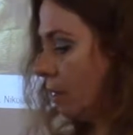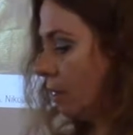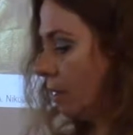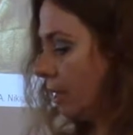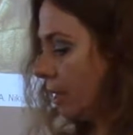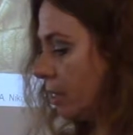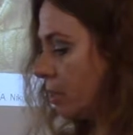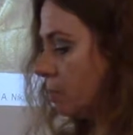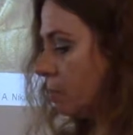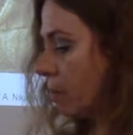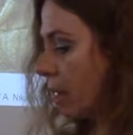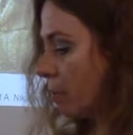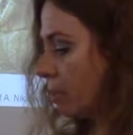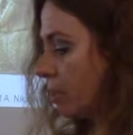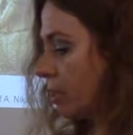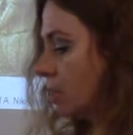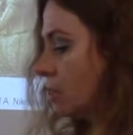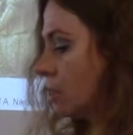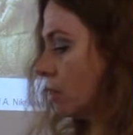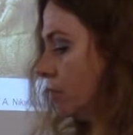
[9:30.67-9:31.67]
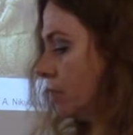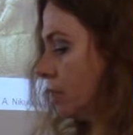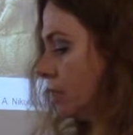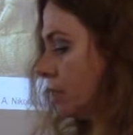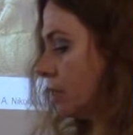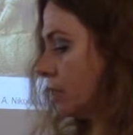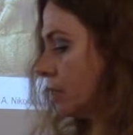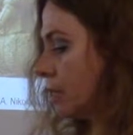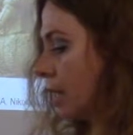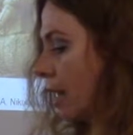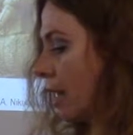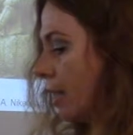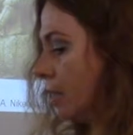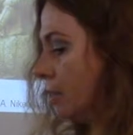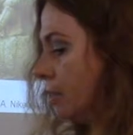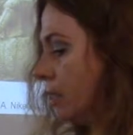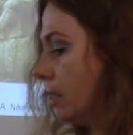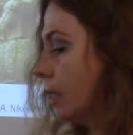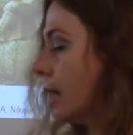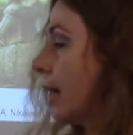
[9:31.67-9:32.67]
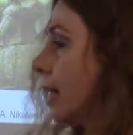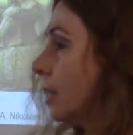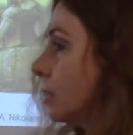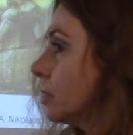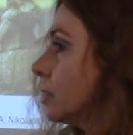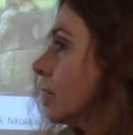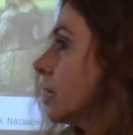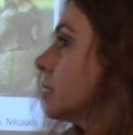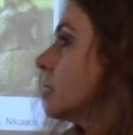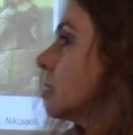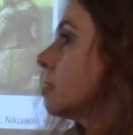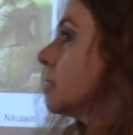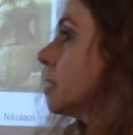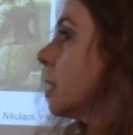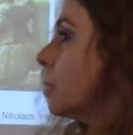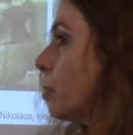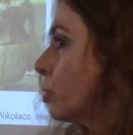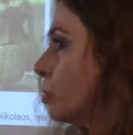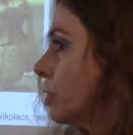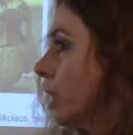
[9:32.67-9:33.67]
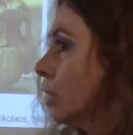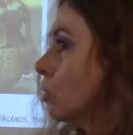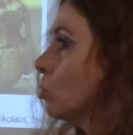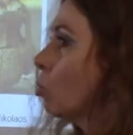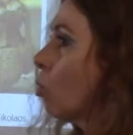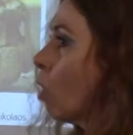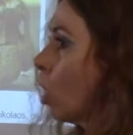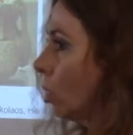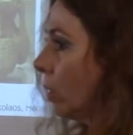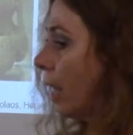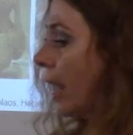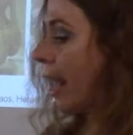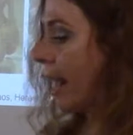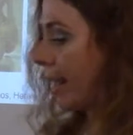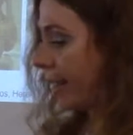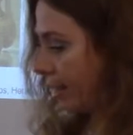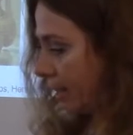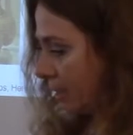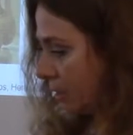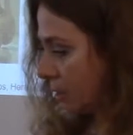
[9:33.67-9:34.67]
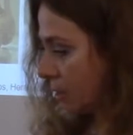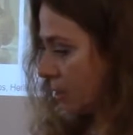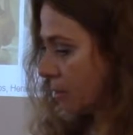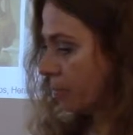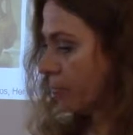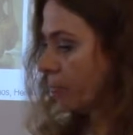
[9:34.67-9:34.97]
elite members of the society and as separate wall hangings.